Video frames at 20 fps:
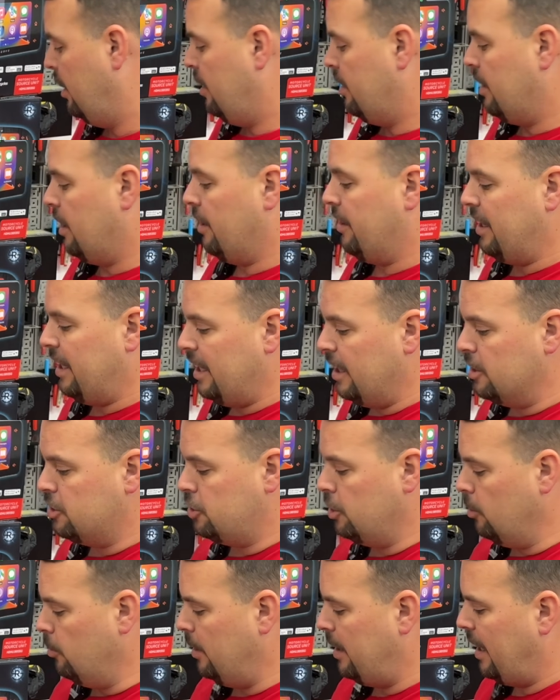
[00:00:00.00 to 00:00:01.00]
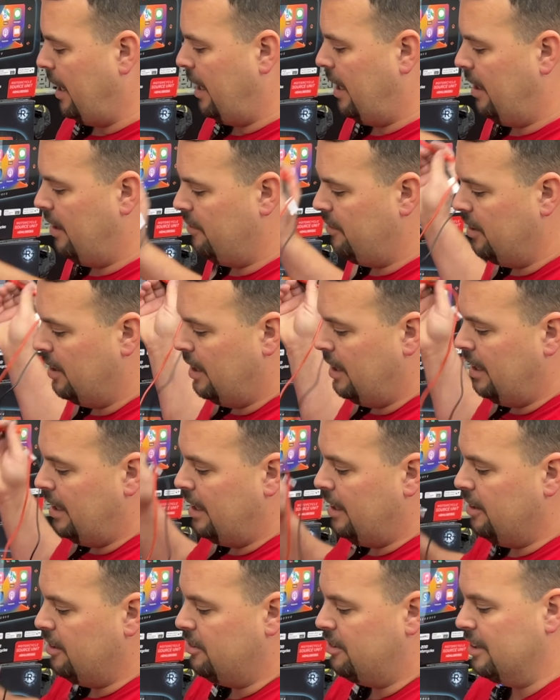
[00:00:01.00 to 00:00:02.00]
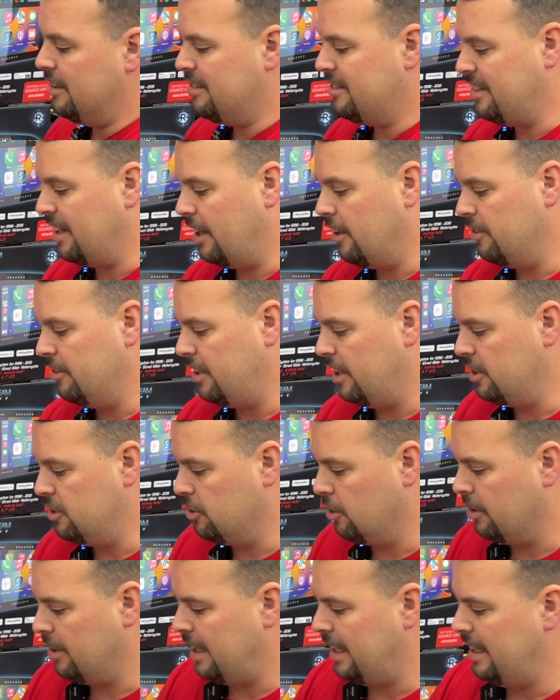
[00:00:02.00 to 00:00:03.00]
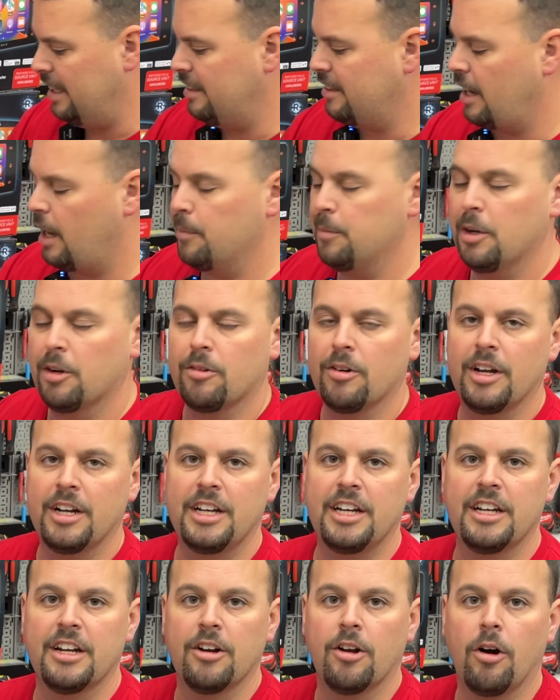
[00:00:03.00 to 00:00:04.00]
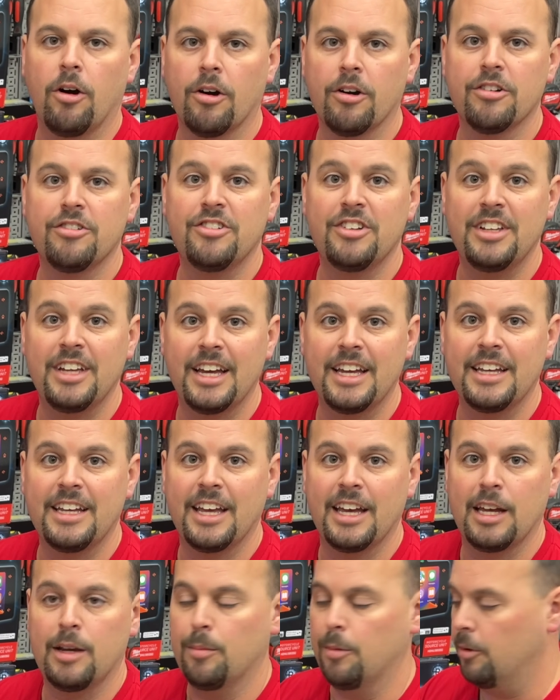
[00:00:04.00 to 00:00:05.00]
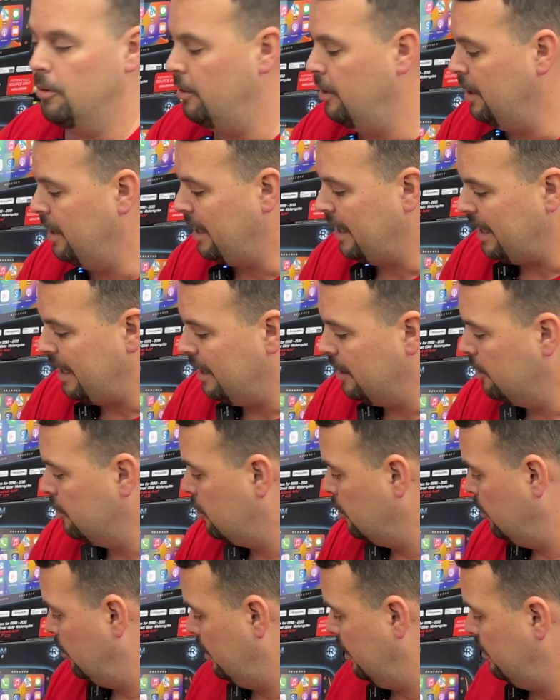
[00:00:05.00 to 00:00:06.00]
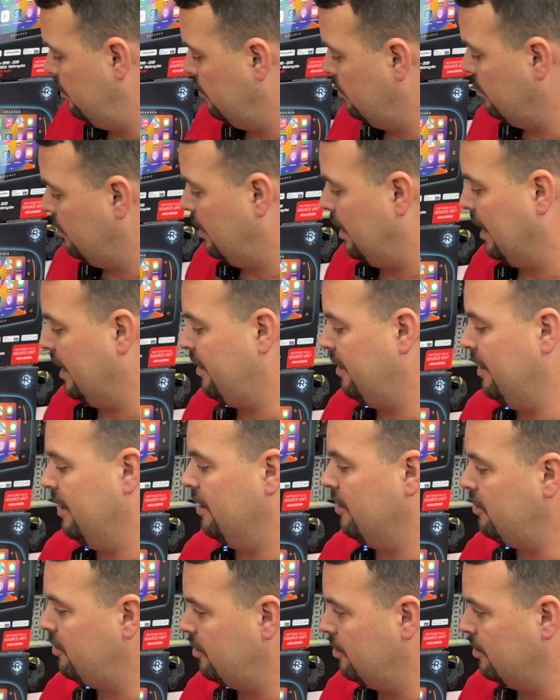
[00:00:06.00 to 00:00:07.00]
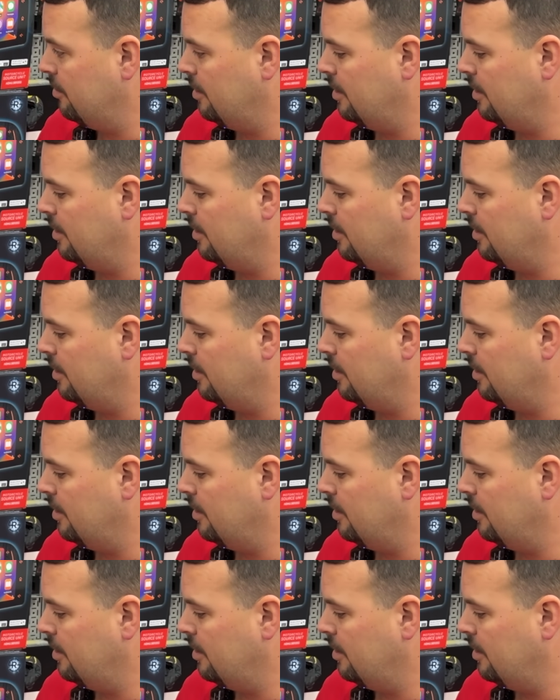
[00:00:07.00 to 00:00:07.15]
Now the issue we have is that SounDigital, anytime you're running an RCA cable into it, like this,